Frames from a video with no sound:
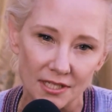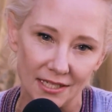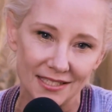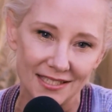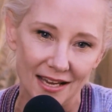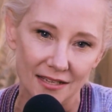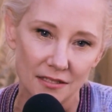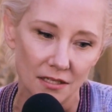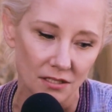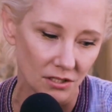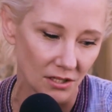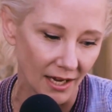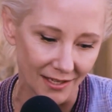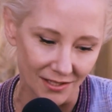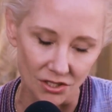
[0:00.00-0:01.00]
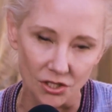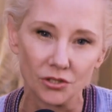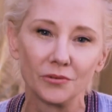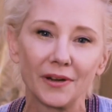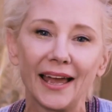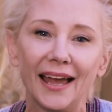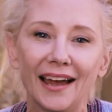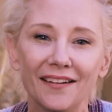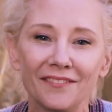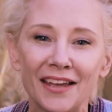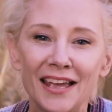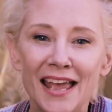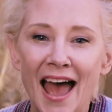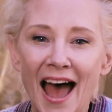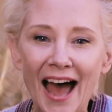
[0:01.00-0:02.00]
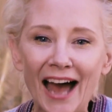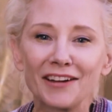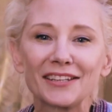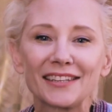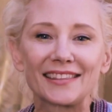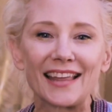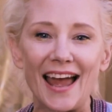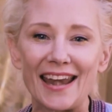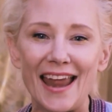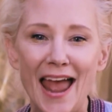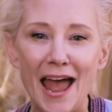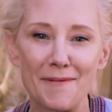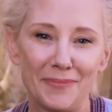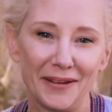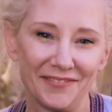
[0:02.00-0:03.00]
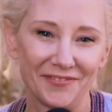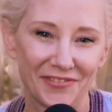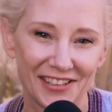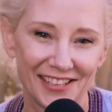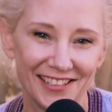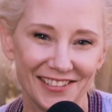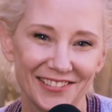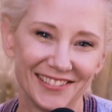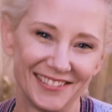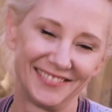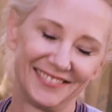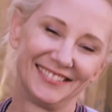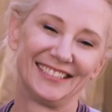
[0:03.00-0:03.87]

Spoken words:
success as you have. How did that happen for you?